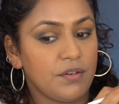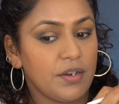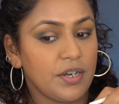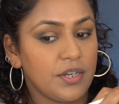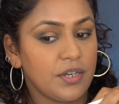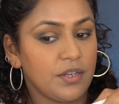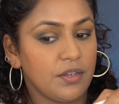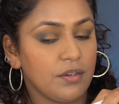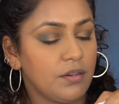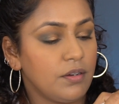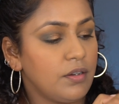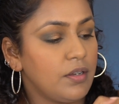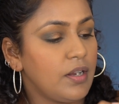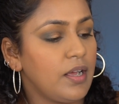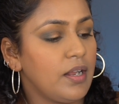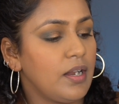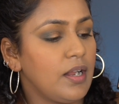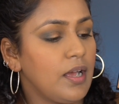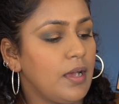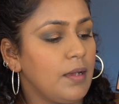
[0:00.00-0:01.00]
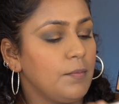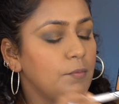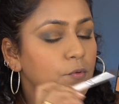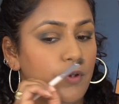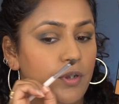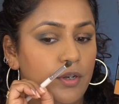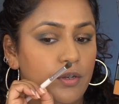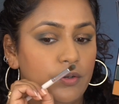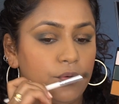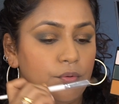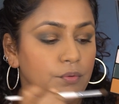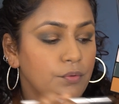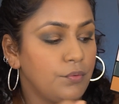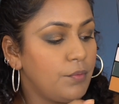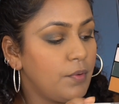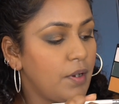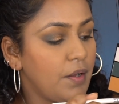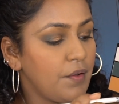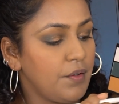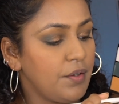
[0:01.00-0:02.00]
right here and I'm going to
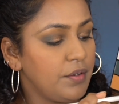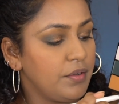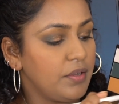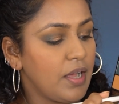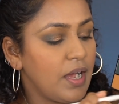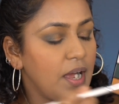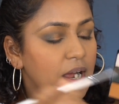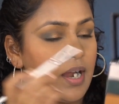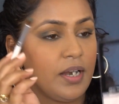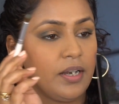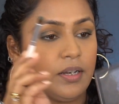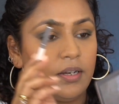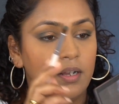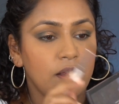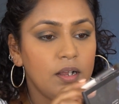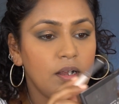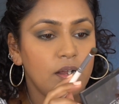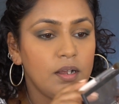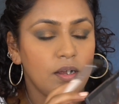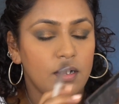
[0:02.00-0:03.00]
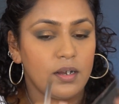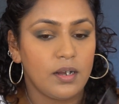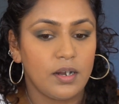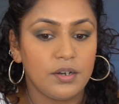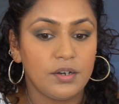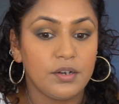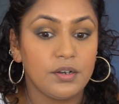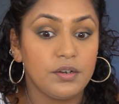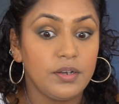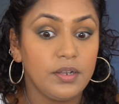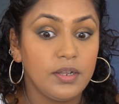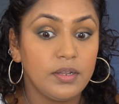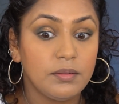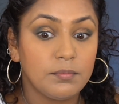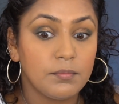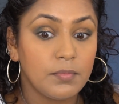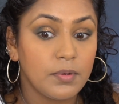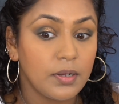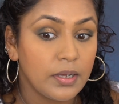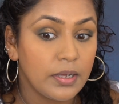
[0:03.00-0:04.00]
run that
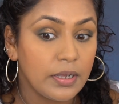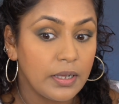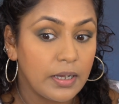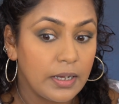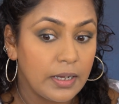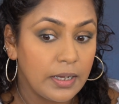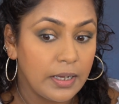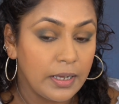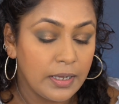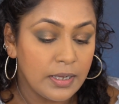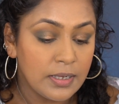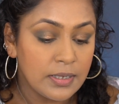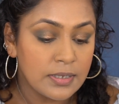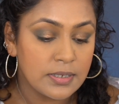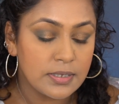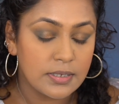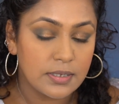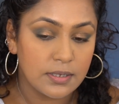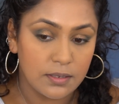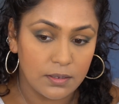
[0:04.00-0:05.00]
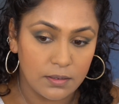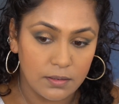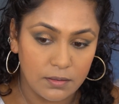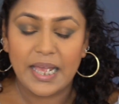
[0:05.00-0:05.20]
underneath my eyes.